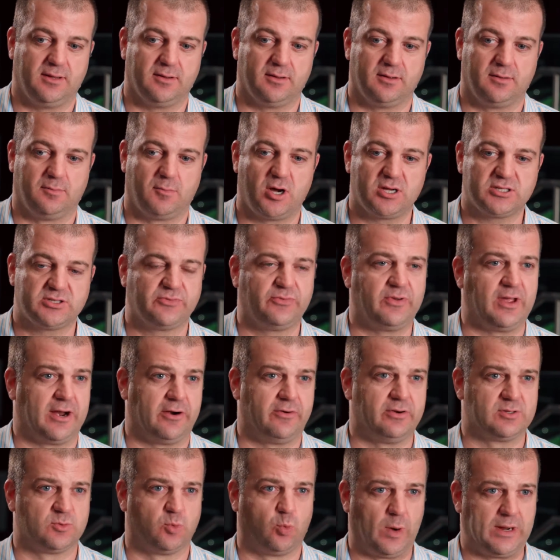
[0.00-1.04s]
margin for
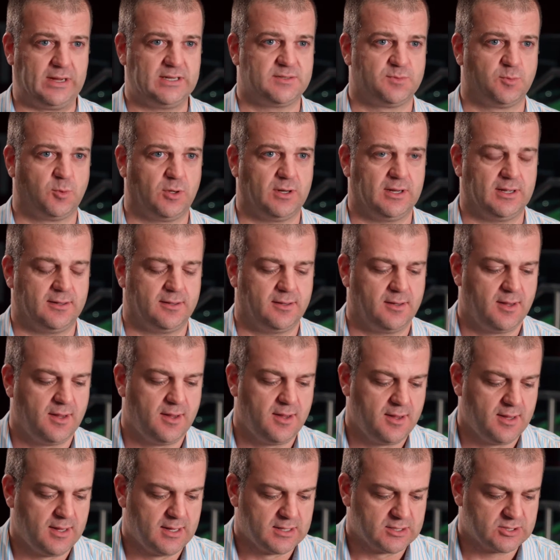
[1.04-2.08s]
error is way smaller.
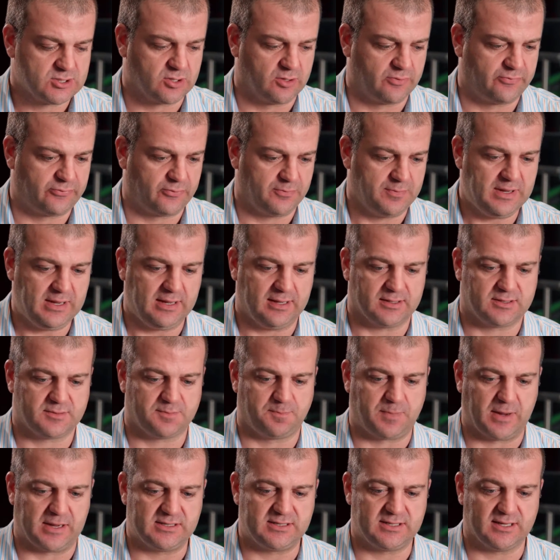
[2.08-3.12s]
So for me, it's
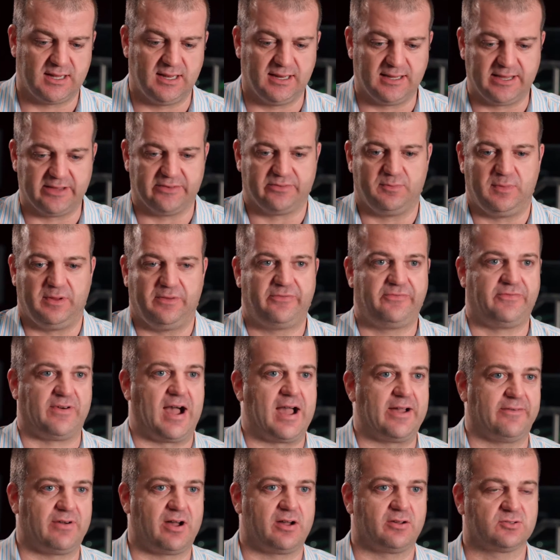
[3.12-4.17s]
basically given me
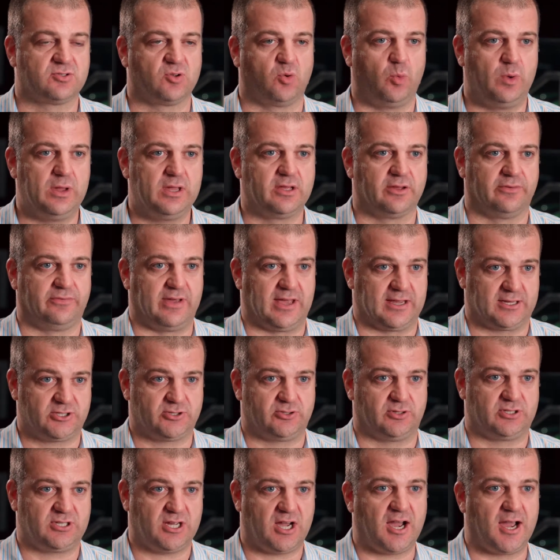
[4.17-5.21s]
5 hours a week of
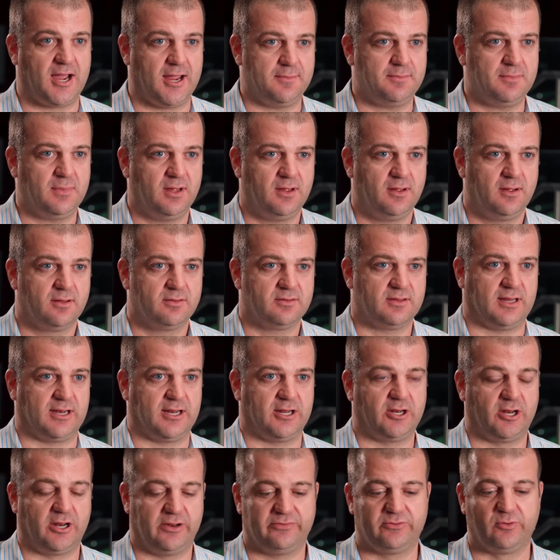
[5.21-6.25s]
extra time that I
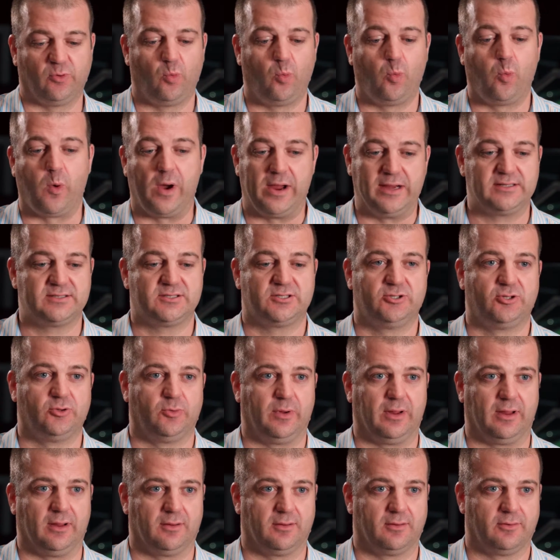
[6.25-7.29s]
don't have to waste
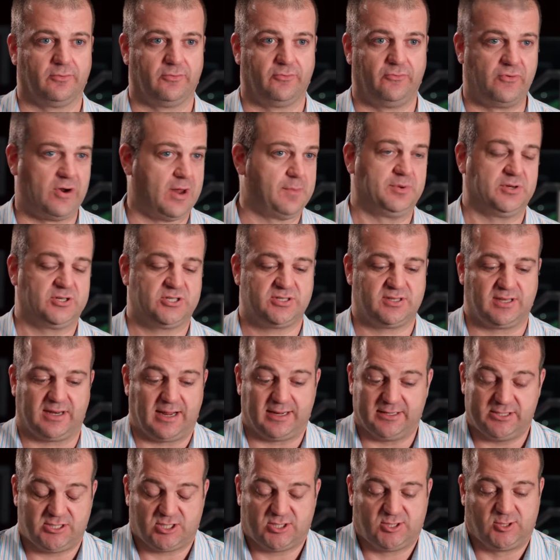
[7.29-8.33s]
doing rubbish that I
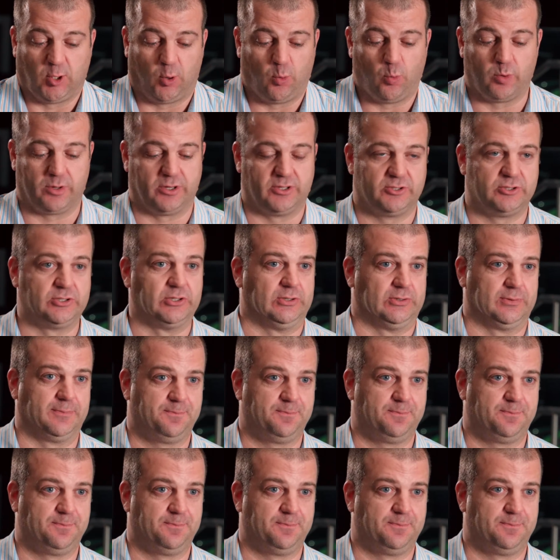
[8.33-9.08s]
just don't want to do.